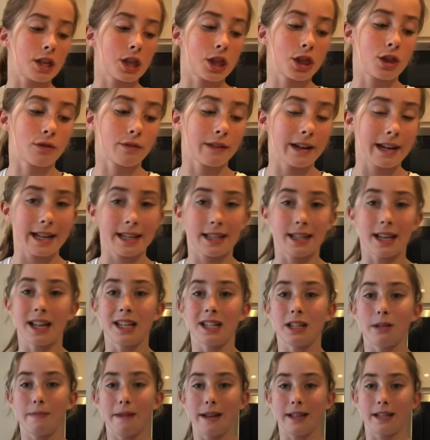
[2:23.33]
three
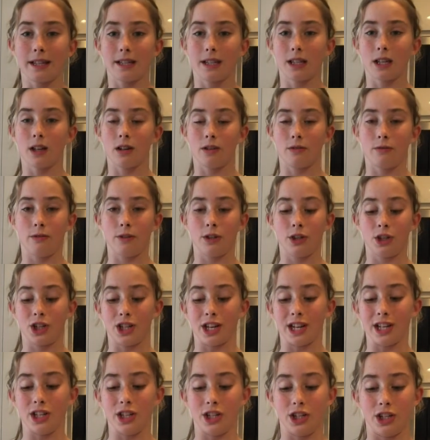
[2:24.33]
centimeters of
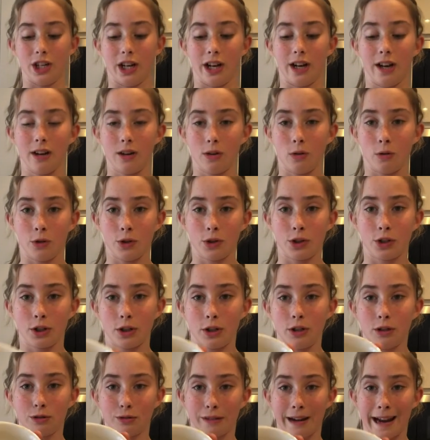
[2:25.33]
ginger,
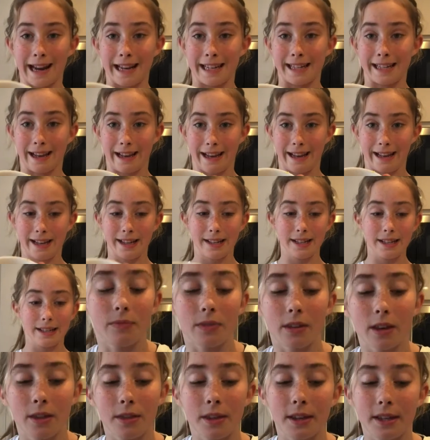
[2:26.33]
also grated,
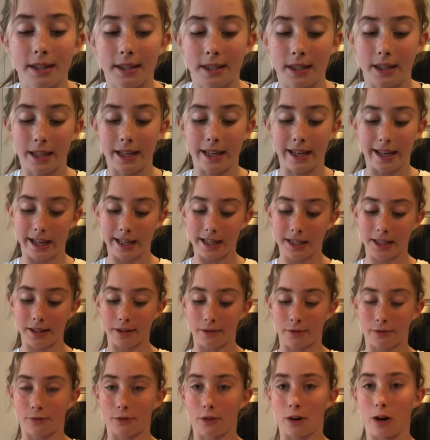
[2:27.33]
the seeds
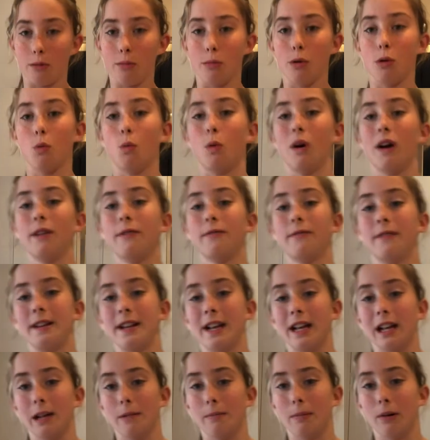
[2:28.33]
from one
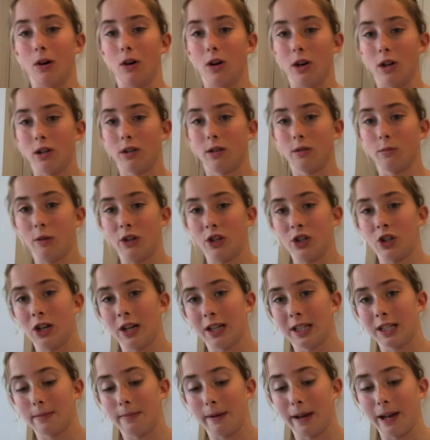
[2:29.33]
vanilla pod, which
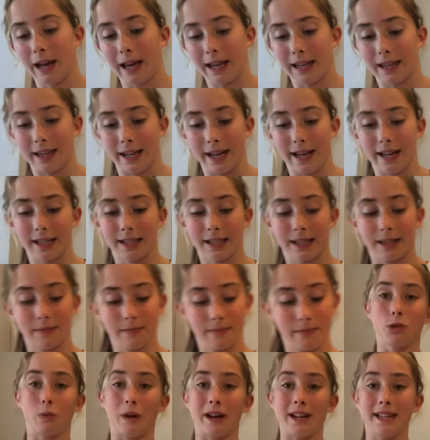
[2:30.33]
looks a bit like this,
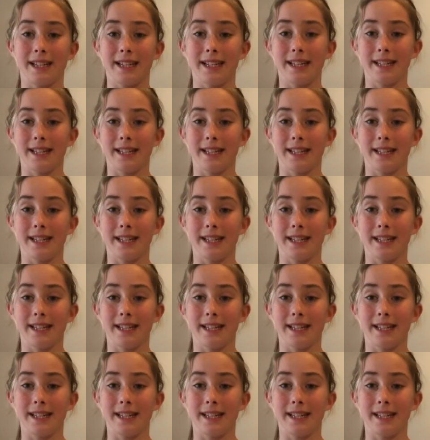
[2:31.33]
20